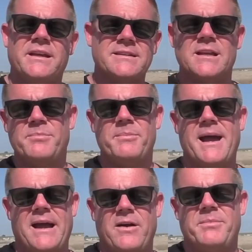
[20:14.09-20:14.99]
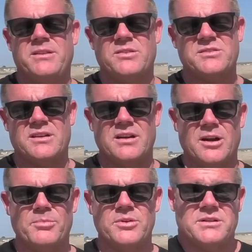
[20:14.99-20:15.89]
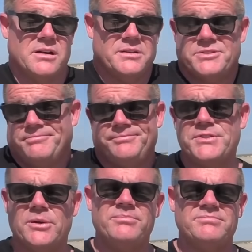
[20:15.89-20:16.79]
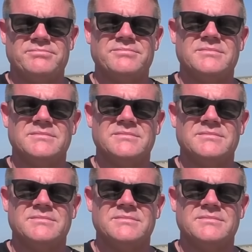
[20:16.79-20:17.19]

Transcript: is going to be about how I made those cardboard targets. So yeah.